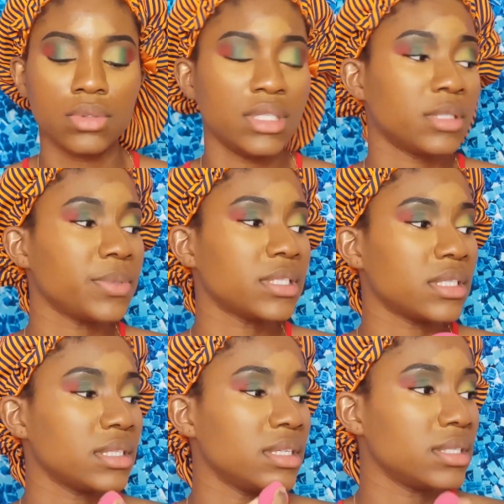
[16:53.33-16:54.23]
this
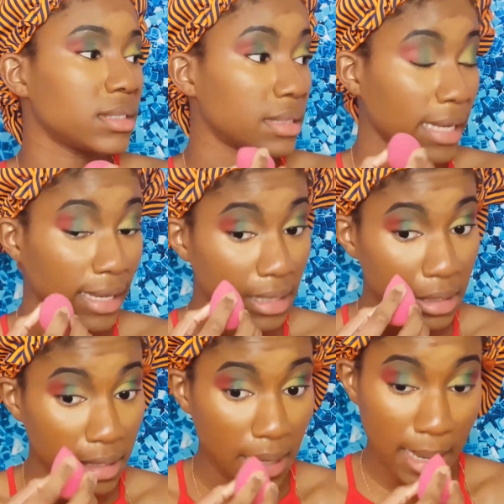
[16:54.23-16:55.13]
person didn't say
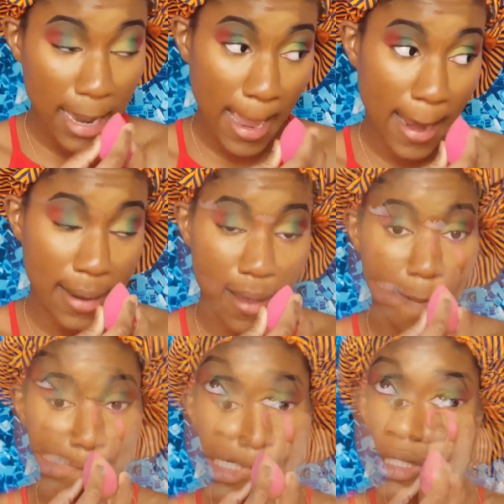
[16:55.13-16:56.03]
anything, and
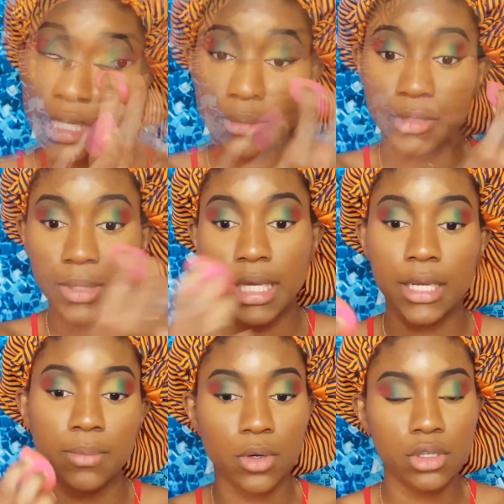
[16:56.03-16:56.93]
that I'm speaking
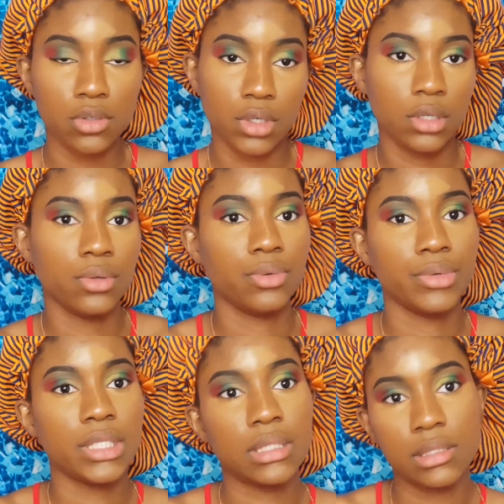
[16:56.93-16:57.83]
about, you know, the
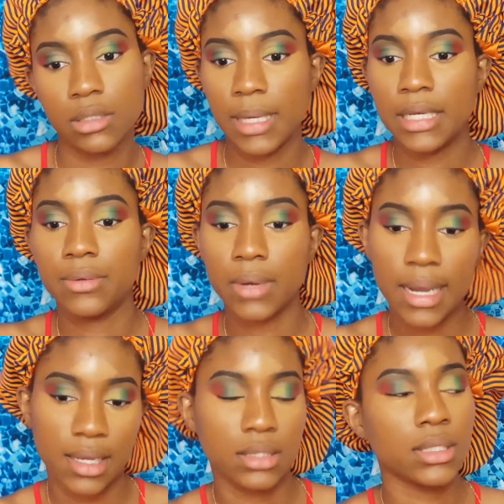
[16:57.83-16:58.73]
racism and the
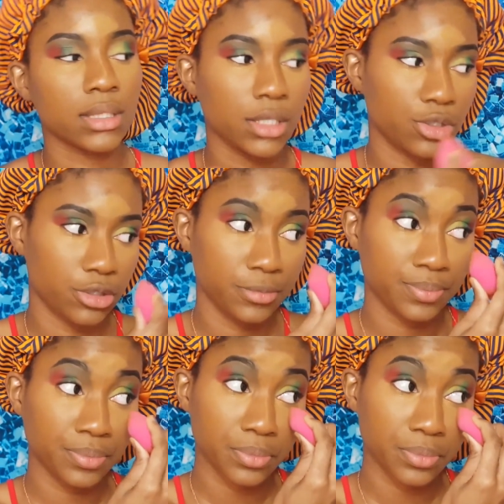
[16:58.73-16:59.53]
riots, etc.